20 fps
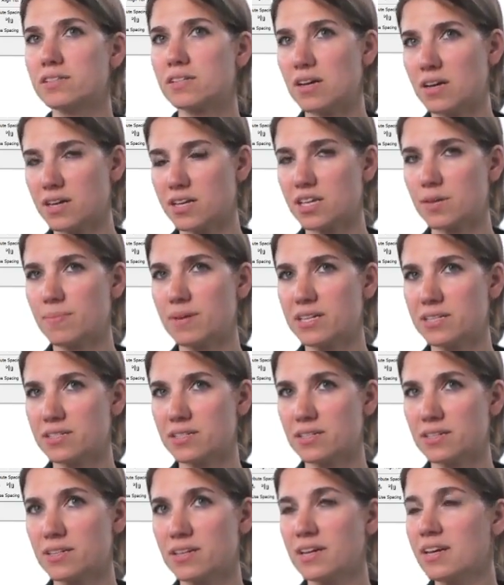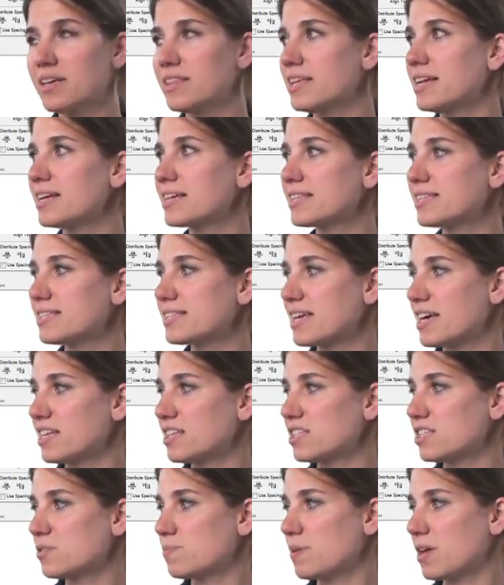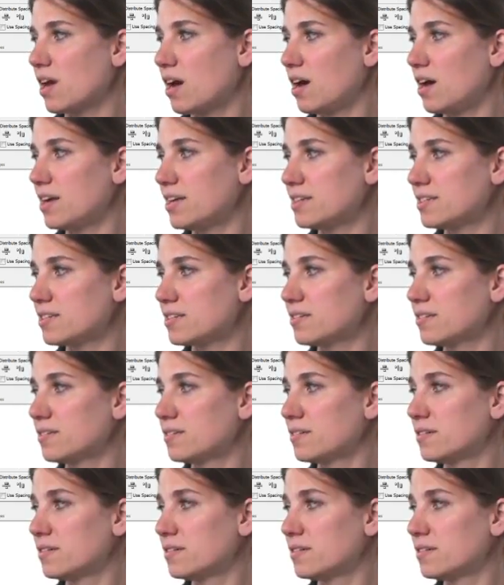document that extends beyond